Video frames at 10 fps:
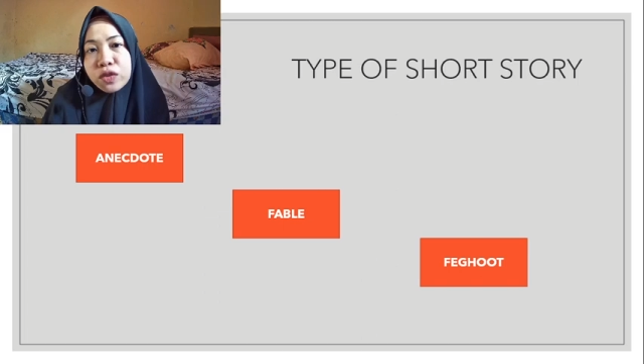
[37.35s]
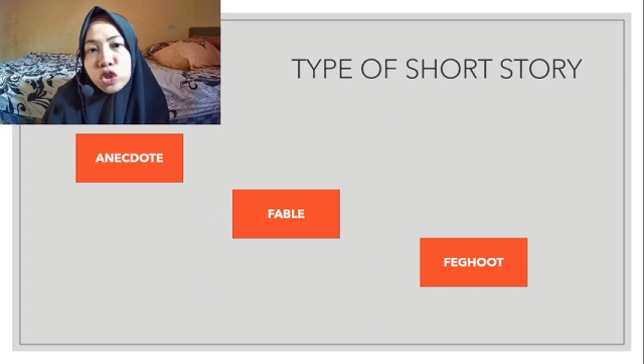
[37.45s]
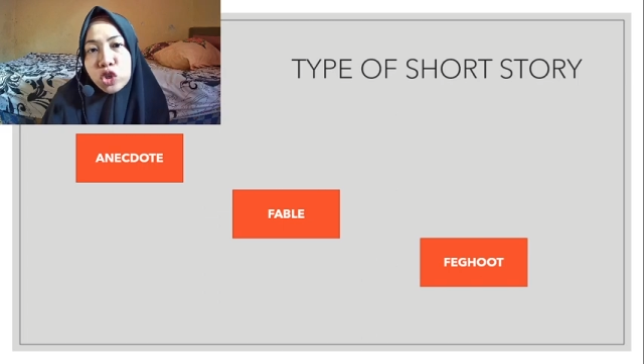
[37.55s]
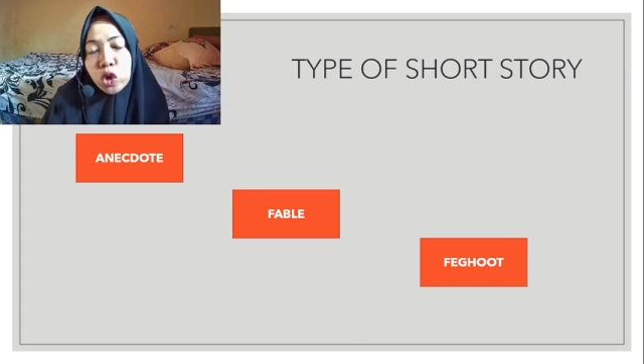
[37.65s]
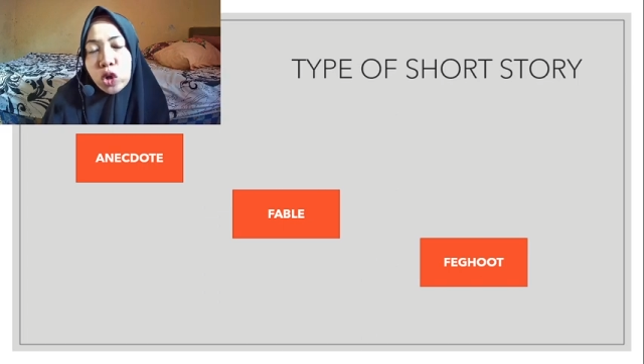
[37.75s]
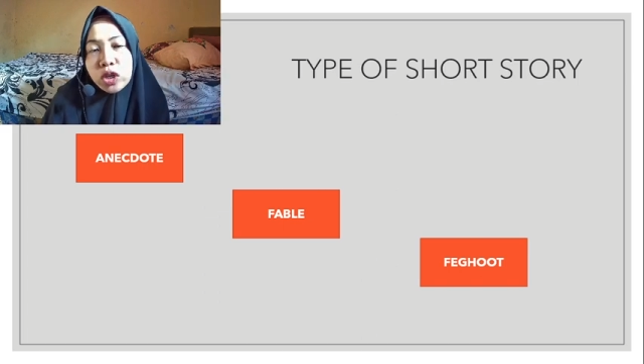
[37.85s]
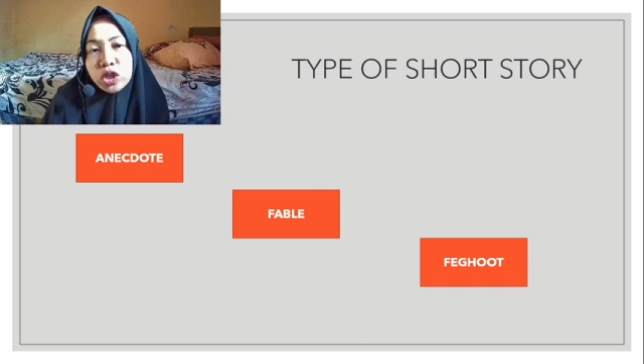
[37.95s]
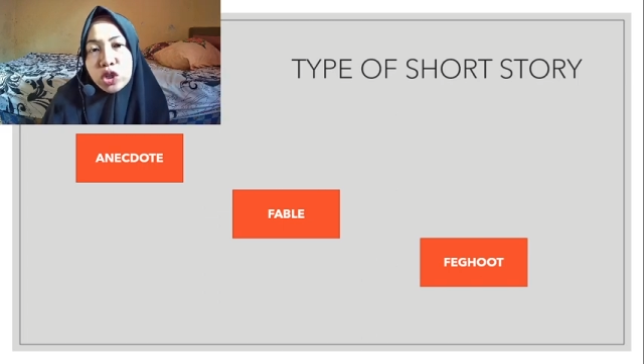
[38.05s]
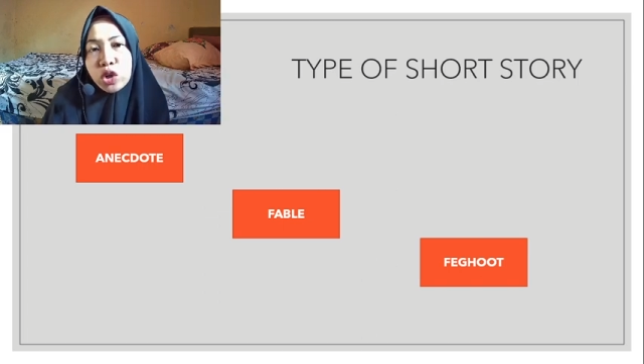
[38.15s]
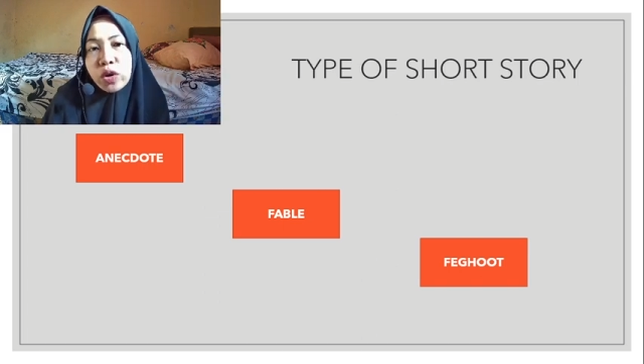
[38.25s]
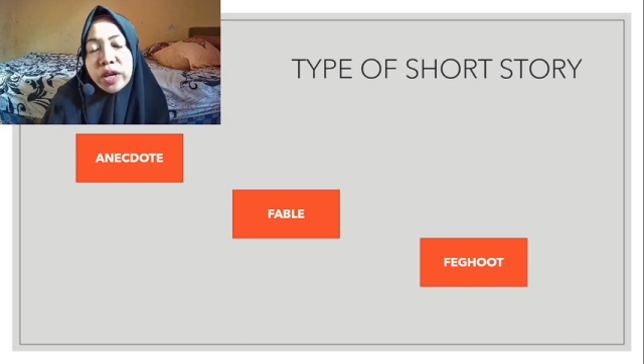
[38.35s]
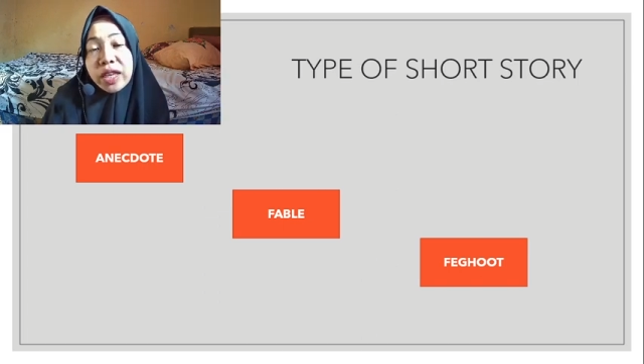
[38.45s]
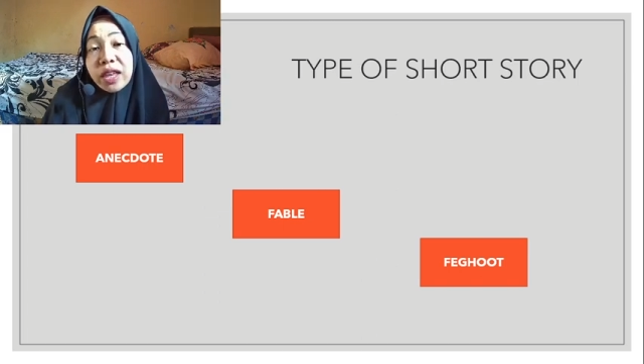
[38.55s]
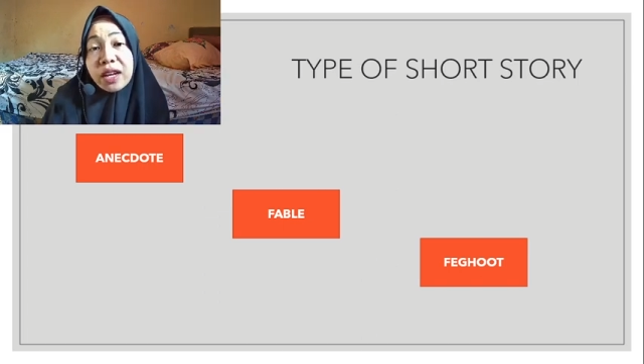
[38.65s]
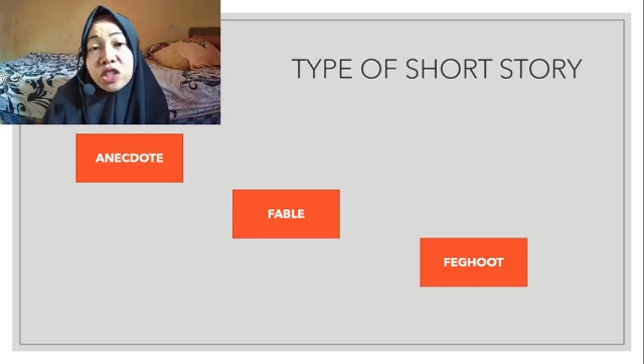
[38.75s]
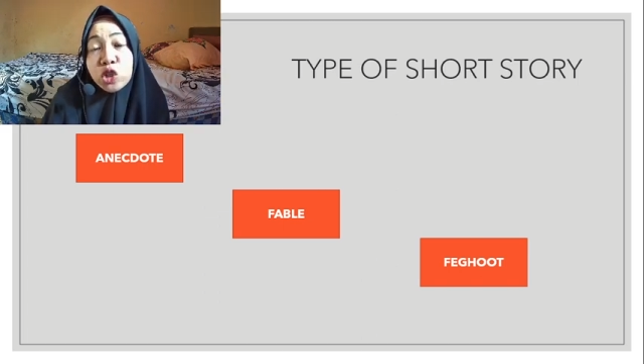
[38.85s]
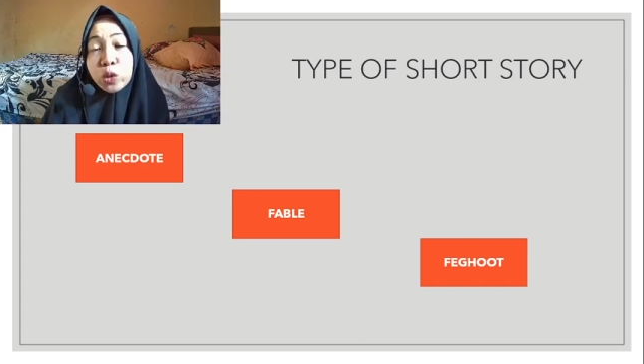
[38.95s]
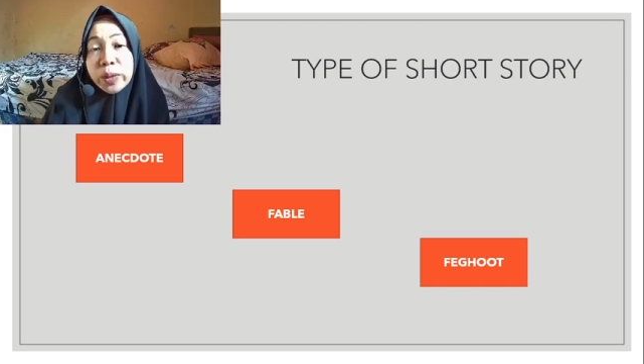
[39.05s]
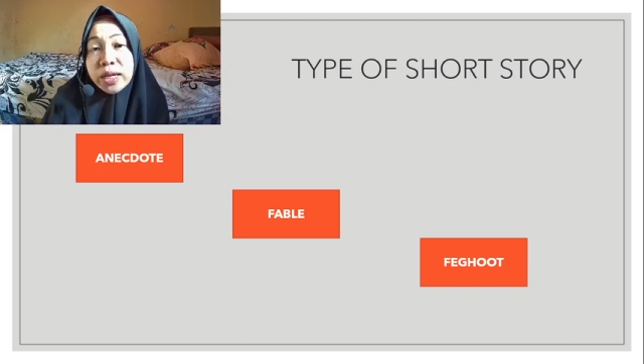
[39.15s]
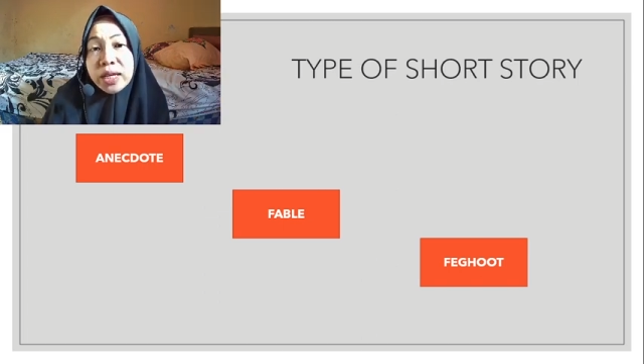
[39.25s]
short story. There are
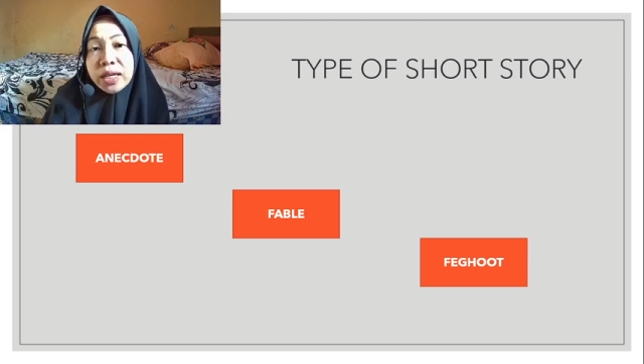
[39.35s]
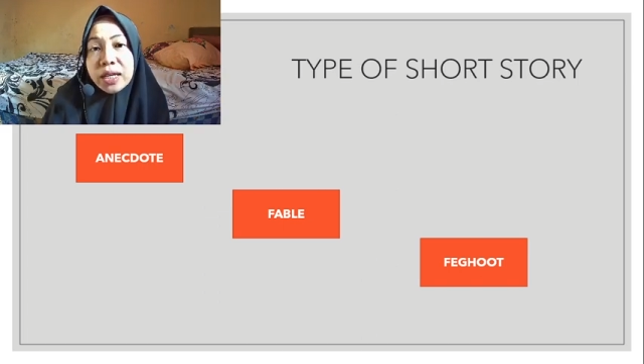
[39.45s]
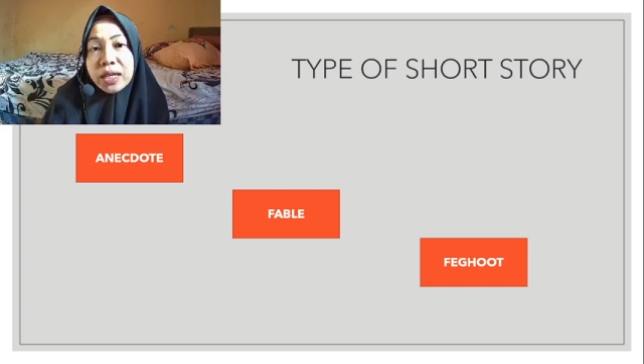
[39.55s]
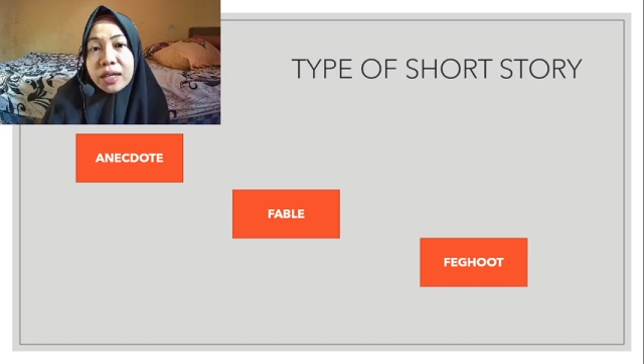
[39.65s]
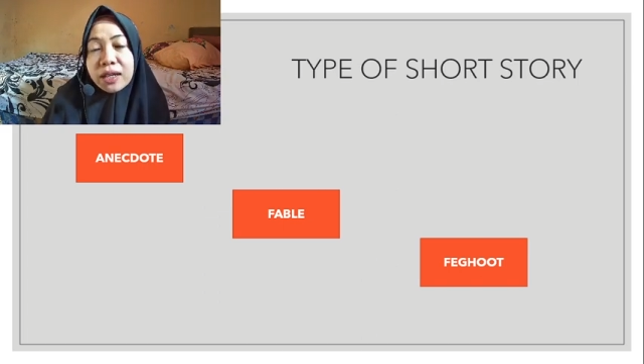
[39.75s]
three